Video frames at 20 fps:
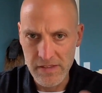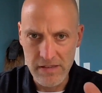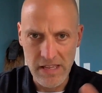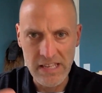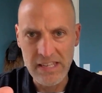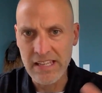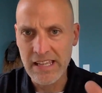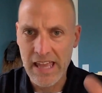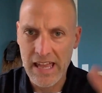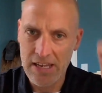
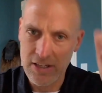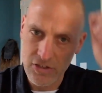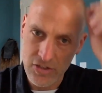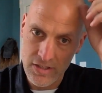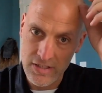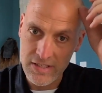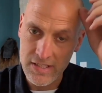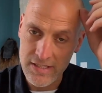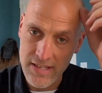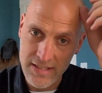
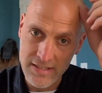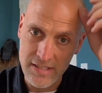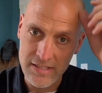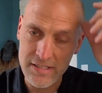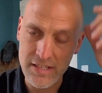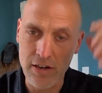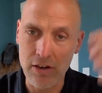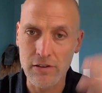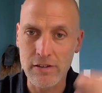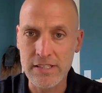indications that
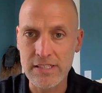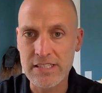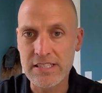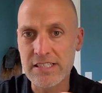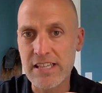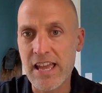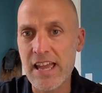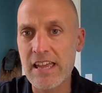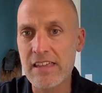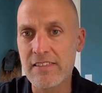necessarily
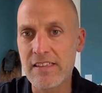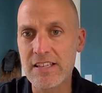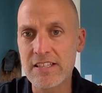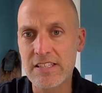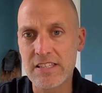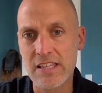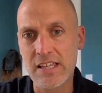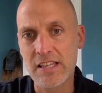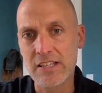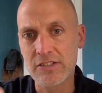say
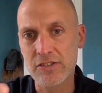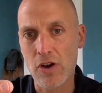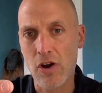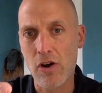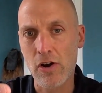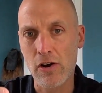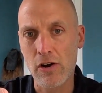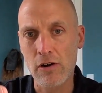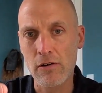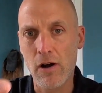these things
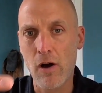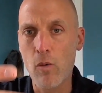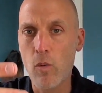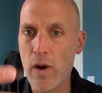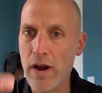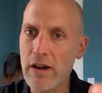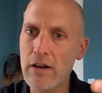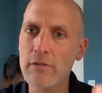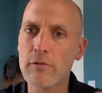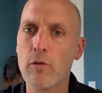are
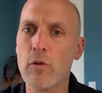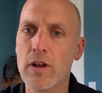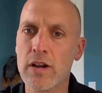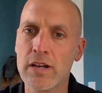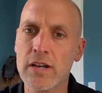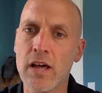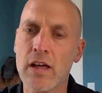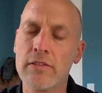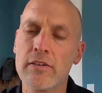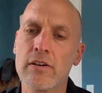aware of one
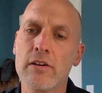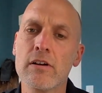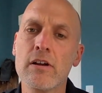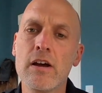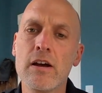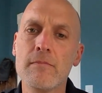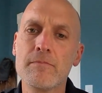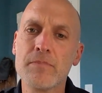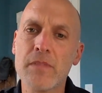another.